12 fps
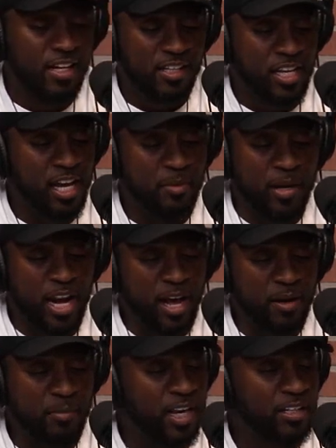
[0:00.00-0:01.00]
yeah,
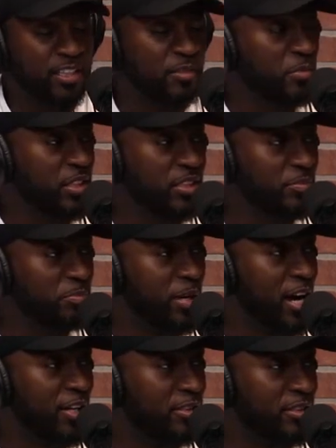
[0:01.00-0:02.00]
man, I couldn't be
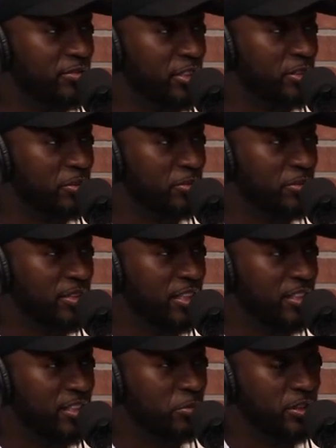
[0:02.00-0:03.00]
prouder of you,
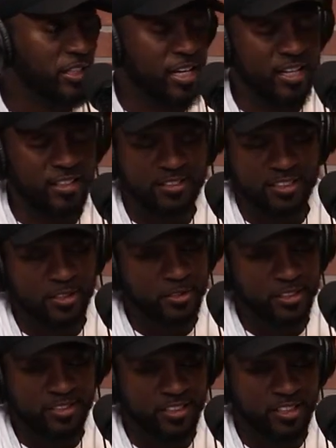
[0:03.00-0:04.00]
with that. So
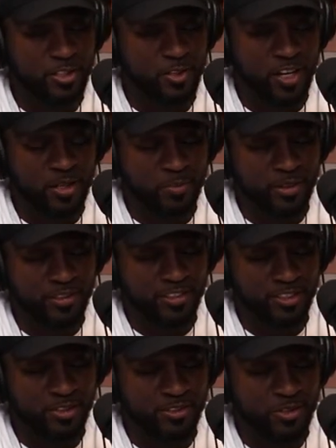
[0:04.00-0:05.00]
it's great. But
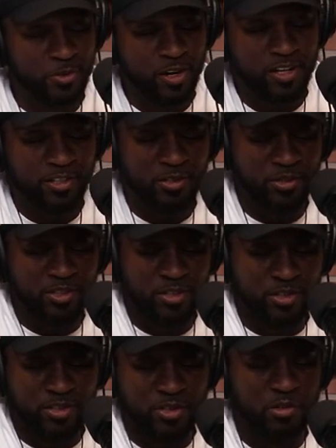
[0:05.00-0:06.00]

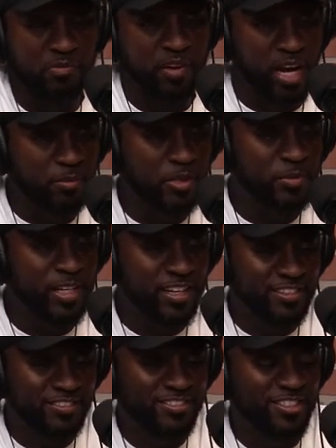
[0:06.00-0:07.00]
you're a family
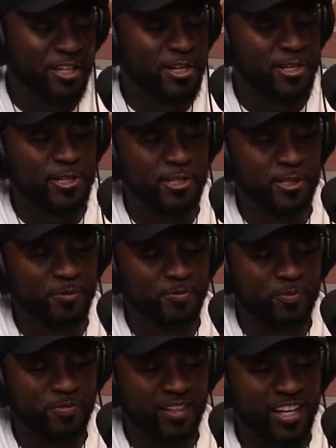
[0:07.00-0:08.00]
man. I
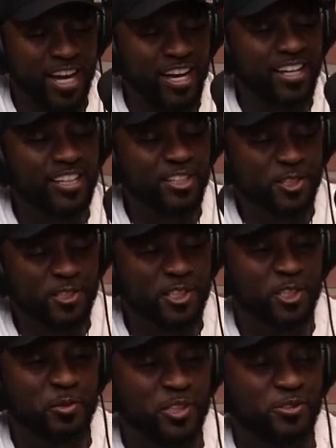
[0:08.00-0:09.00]
got to get into this a
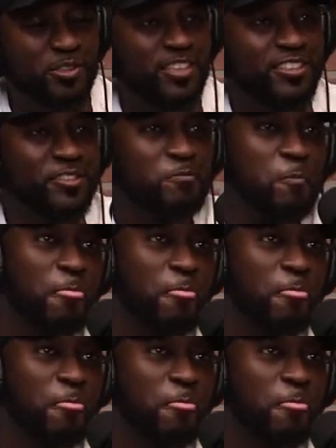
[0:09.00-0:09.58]
little bit too, because